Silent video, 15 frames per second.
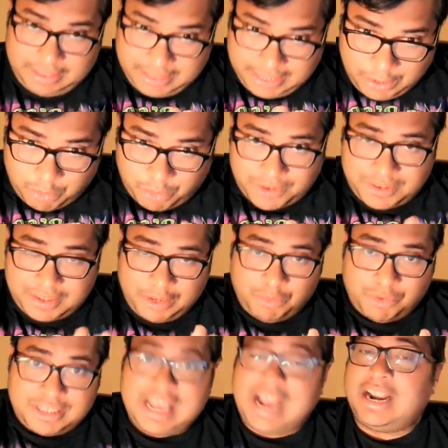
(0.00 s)
He was
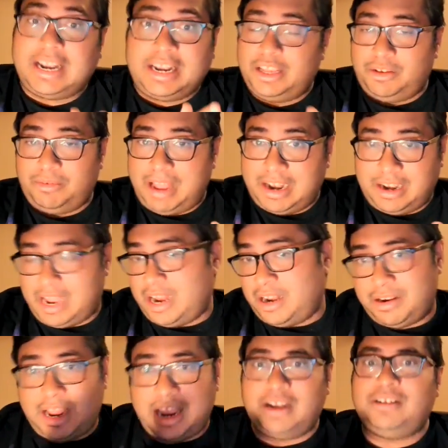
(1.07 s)
that,
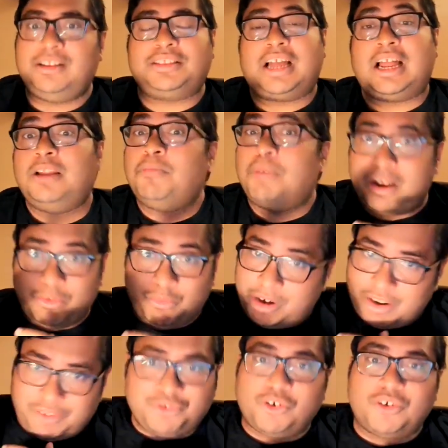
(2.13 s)
and the Taliban
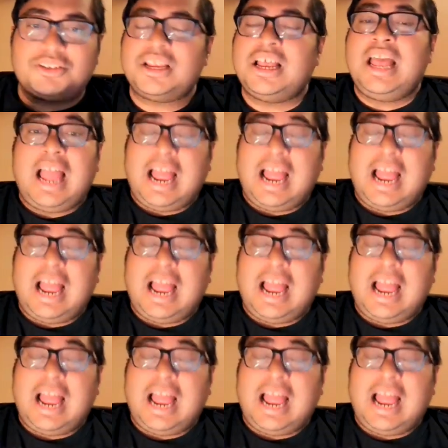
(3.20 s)
were, of course,